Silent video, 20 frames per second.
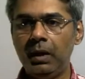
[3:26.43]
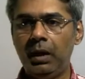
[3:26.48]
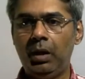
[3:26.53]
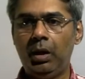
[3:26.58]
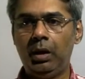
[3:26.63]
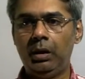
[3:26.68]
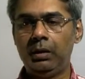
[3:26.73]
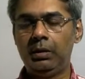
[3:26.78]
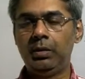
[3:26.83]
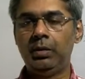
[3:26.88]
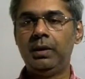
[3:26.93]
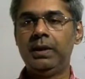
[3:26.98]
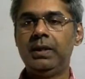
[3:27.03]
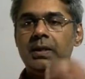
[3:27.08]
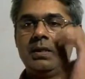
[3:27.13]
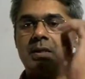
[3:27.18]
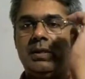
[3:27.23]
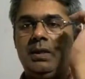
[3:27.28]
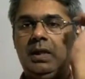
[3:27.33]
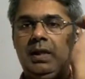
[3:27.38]
although it
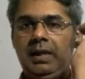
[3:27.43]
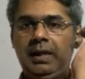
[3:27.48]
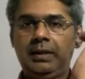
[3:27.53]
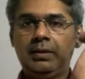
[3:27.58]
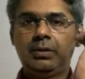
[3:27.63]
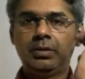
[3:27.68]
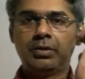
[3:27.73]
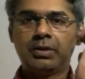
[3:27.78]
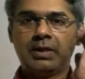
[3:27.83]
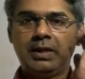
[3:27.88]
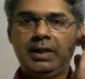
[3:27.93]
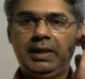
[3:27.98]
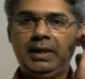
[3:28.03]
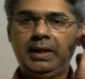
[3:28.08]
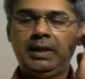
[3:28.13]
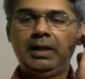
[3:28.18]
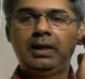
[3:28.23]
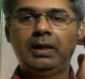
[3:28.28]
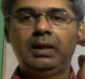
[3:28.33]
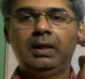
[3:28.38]
is correct to
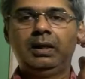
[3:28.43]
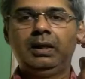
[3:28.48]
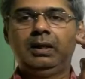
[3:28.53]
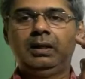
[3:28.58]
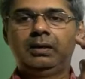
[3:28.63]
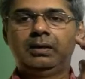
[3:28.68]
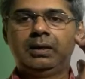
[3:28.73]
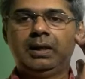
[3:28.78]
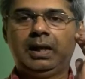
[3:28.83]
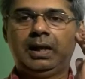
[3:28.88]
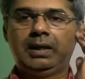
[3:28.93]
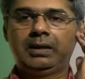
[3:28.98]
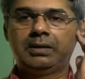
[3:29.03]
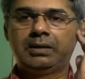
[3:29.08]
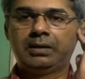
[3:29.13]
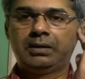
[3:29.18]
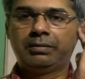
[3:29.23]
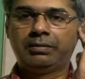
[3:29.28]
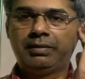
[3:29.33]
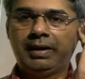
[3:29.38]
say that
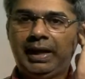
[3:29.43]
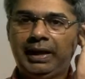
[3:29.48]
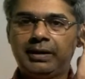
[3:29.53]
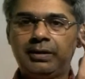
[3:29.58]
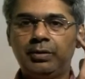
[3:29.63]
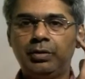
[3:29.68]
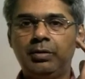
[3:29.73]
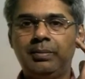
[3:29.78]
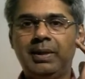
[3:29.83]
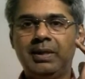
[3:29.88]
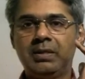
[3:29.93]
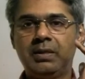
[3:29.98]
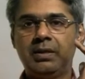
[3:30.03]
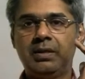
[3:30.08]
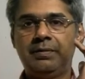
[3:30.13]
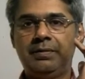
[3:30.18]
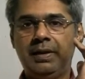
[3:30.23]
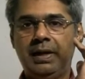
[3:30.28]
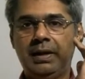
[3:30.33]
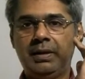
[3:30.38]
vacuum has a
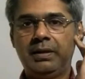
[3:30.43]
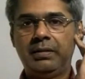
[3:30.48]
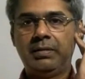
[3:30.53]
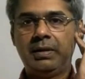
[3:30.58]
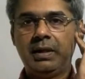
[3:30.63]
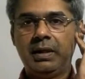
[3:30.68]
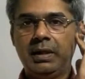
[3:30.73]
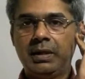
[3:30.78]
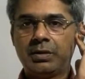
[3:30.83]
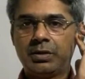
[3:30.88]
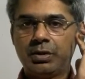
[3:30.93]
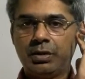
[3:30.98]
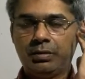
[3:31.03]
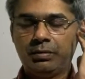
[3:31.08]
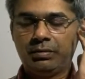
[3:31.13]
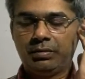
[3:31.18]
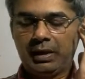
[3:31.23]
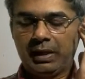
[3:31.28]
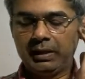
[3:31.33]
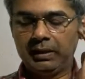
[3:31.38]
refractive index
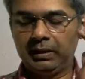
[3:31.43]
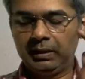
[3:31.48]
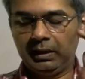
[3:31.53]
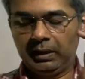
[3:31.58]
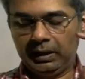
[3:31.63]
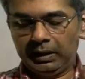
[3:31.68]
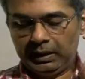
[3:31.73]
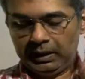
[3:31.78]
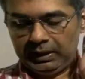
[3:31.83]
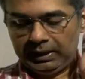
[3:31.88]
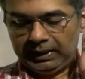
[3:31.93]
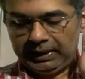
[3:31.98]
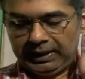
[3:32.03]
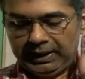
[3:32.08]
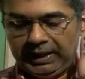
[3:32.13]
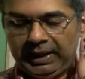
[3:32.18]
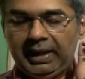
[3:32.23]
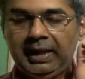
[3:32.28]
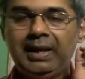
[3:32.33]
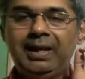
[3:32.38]
of 1,
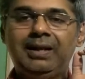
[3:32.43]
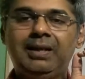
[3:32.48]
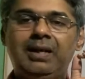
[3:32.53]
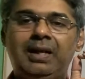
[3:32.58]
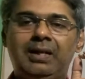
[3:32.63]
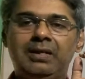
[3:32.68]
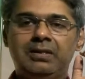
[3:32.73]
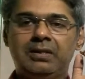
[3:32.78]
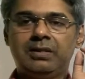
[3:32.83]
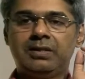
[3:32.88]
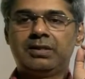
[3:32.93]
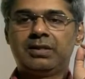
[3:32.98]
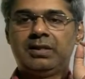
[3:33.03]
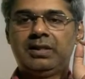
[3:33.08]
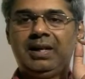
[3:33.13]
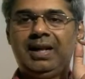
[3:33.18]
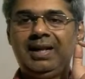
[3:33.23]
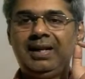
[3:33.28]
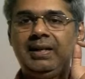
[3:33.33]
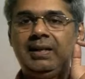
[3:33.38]
air has a
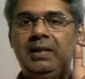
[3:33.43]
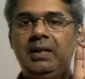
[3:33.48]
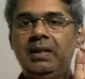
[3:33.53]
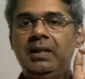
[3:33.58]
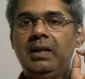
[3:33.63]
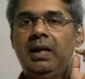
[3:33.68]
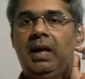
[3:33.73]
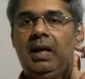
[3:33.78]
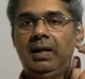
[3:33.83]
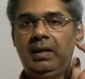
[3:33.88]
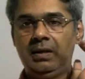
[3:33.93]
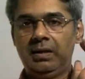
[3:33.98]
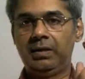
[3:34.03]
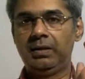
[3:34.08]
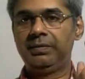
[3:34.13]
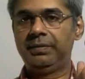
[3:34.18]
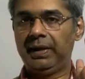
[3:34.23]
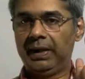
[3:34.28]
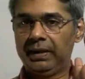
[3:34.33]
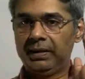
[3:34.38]
slightly higher
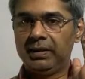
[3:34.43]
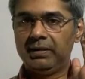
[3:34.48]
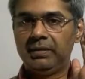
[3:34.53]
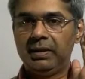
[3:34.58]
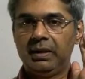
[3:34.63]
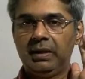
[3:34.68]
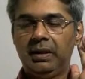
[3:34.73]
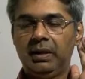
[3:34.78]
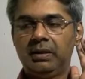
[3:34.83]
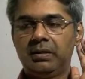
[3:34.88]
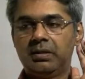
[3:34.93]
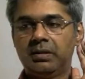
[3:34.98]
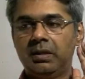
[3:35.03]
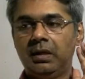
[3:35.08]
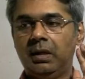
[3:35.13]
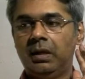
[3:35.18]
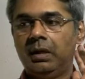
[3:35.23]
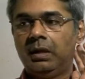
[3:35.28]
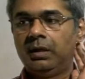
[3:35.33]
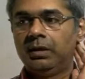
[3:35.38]
refractive index.
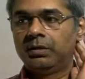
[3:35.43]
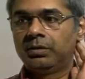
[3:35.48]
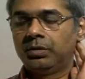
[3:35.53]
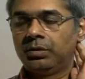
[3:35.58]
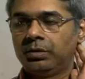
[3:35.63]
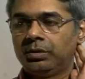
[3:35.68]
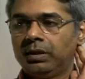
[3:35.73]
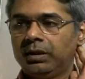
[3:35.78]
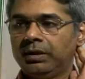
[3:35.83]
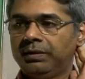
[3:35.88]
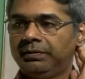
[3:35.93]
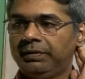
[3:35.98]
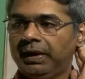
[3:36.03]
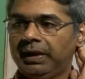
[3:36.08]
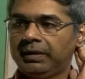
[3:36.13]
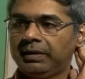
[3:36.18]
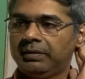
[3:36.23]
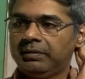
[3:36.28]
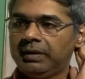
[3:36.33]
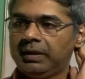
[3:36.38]
So the
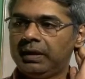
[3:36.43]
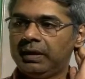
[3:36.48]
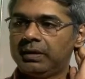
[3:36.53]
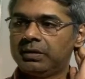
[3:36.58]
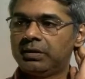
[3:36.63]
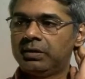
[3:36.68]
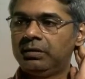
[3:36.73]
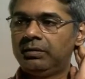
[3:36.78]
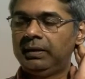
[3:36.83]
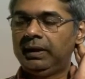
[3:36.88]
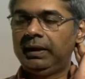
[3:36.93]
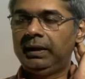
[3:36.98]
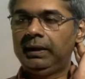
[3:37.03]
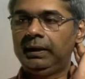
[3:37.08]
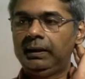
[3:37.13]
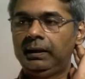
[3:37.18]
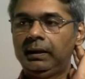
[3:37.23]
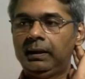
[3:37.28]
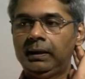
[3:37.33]
refractive index of air